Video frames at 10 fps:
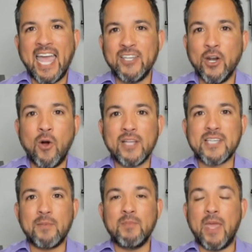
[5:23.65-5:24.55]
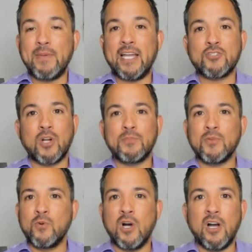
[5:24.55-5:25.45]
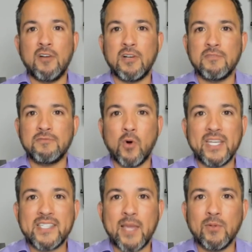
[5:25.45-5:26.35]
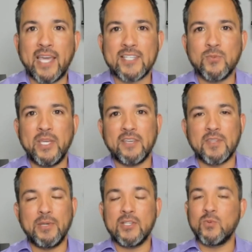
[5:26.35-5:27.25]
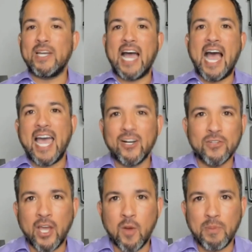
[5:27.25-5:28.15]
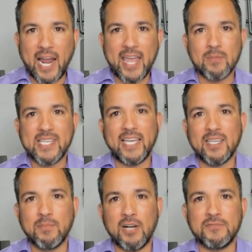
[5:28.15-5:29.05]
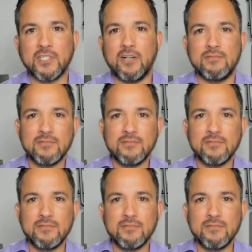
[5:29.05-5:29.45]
And you know what, Tommy? Maybe I jump through a, a folding table next week if the Bills win. I don't know, but I am taking Buffalo.